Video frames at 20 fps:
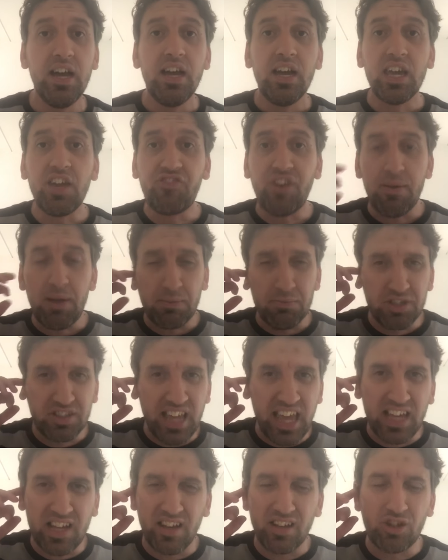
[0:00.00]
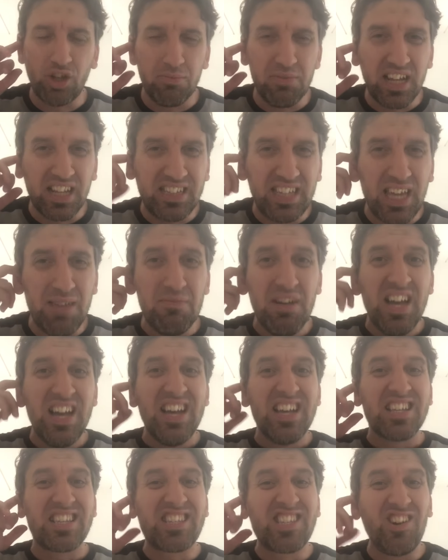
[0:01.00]
if I'm not mistaken Dominic Thiem
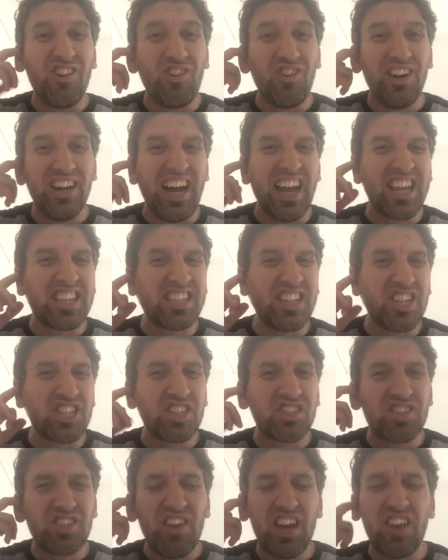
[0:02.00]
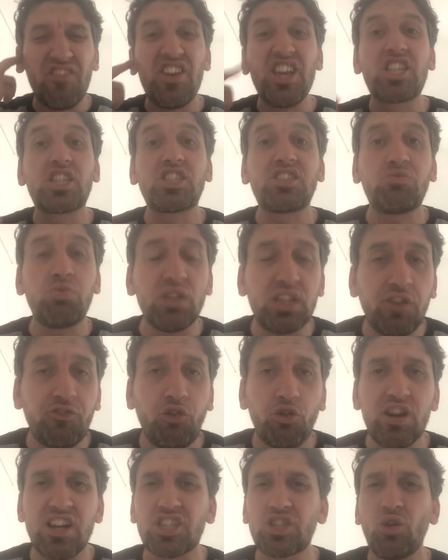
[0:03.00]
so Alexander Zverev is
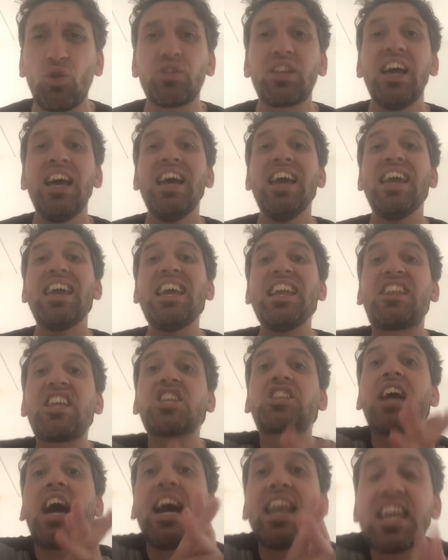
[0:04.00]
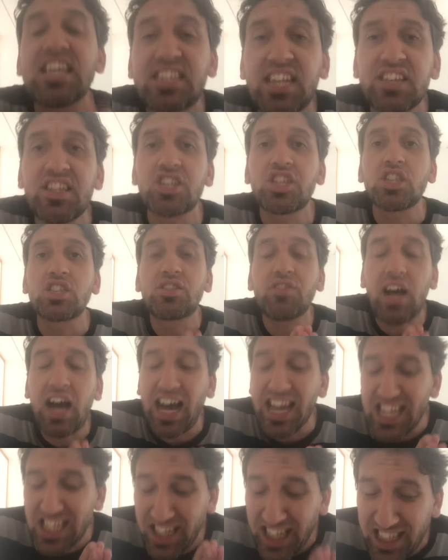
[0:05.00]
24 years old it is Alexander
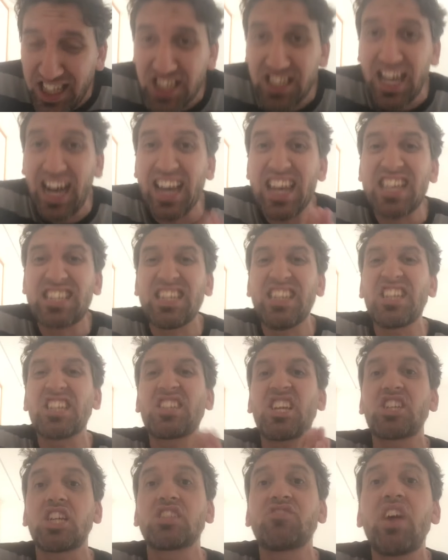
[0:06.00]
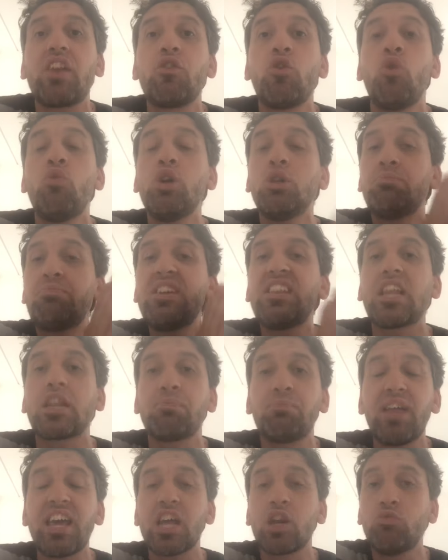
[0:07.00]
it is Alexander Sasha Zverev who will be
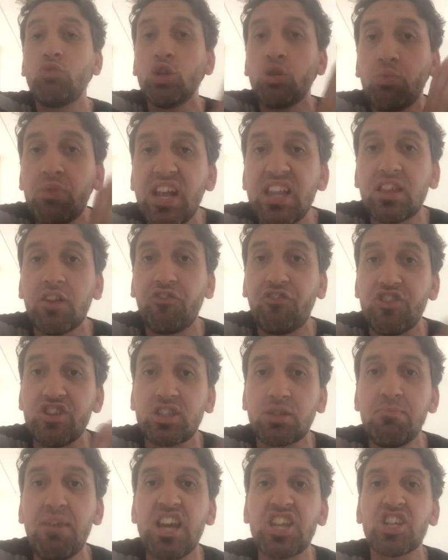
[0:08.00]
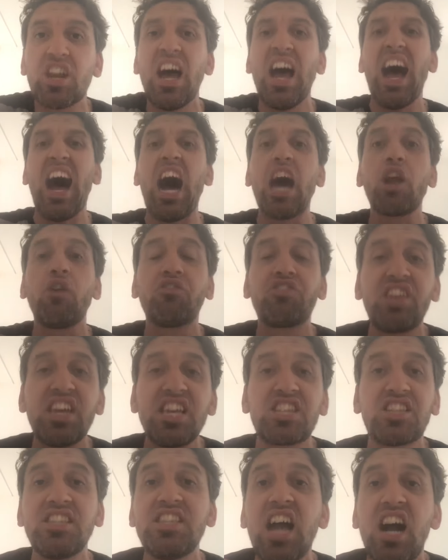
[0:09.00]
that player who will win the first major out of
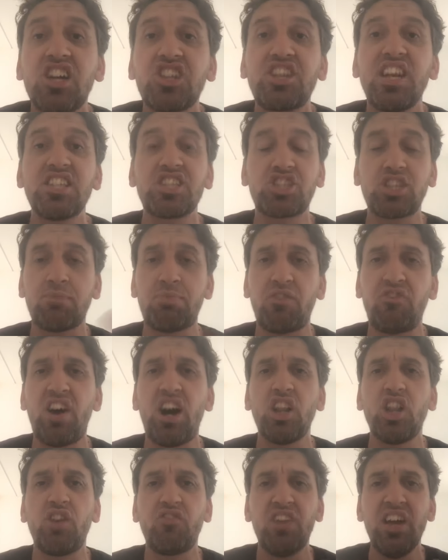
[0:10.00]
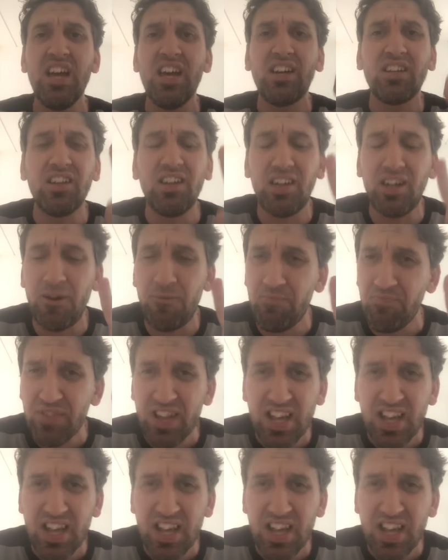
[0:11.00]
these young gens Shapovalov uh,